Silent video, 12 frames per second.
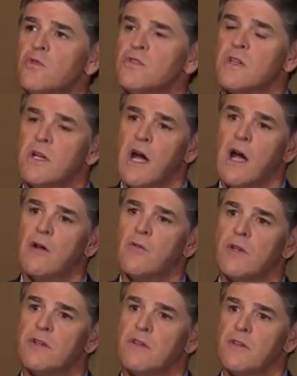was the
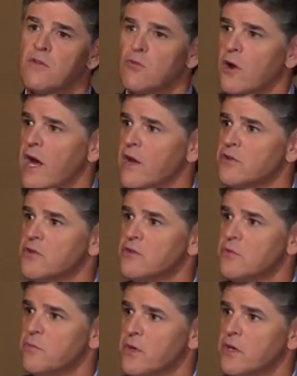concrete to the grass?
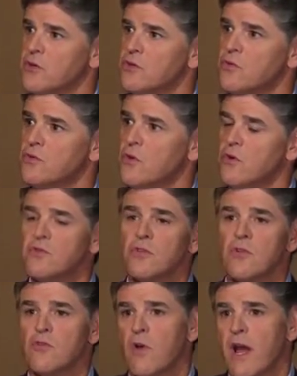Because a big issue is also
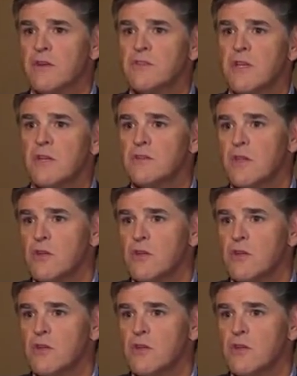the grass stains